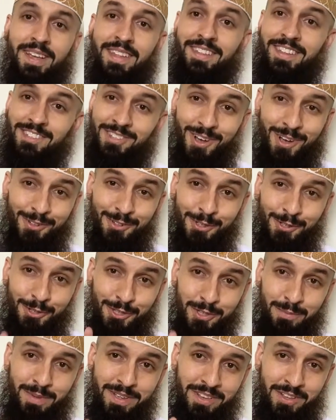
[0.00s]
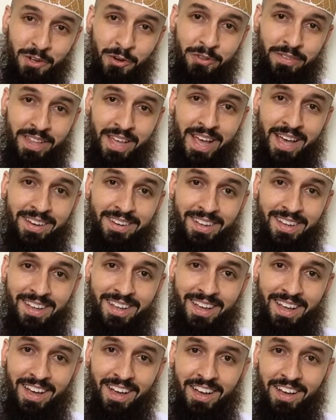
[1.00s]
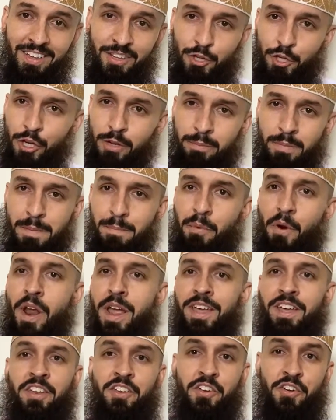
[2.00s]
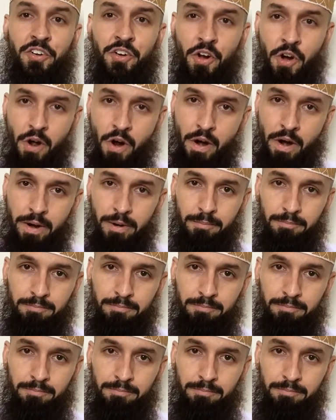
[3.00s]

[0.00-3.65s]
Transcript: This also should be noted that you shouldn't be praying in your car.